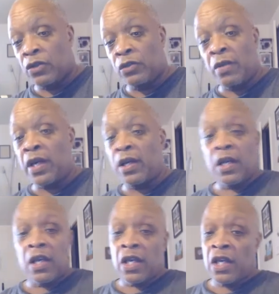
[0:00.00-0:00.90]
But
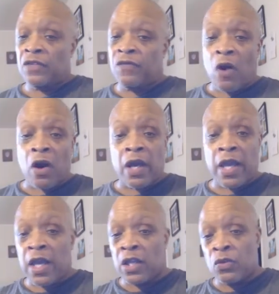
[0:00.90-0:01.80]
as far
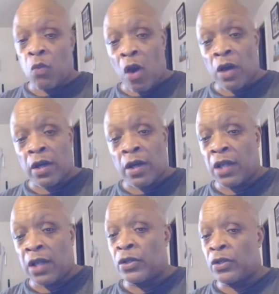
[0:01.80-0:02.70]
as
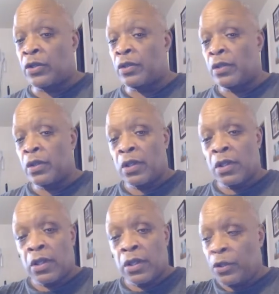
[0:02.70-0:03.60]
watercolor,
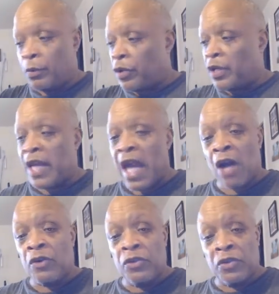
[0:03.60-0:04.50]
you put it
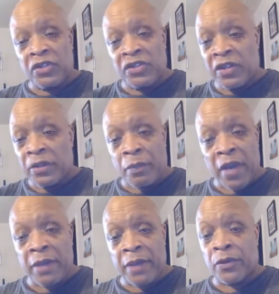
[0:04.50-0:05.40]
down, you can see the
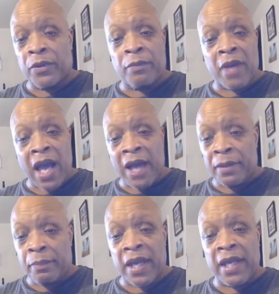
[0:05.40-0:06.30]
paper behind the
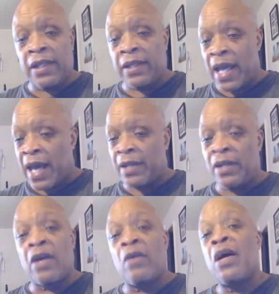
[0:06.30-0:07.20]
paint and that.
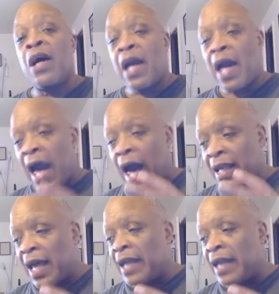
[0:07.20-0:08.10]
No, I
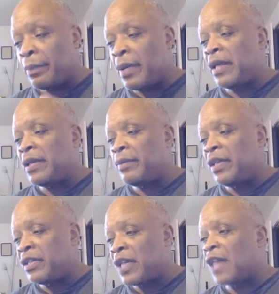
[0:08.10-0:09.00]
like the paint to be
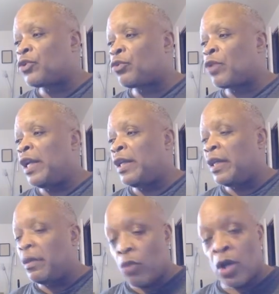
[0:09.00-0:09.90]
saturated
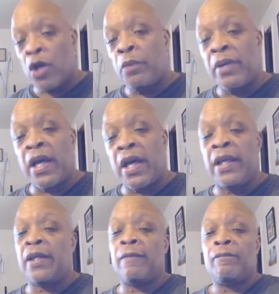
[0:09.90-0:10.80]
and more
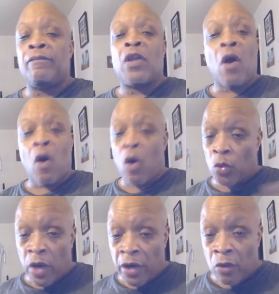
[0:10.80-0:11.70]
opaque all the
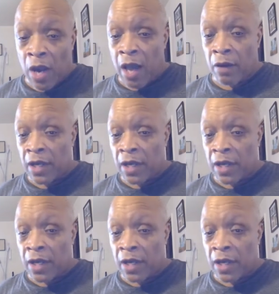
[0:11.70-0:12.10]
way around.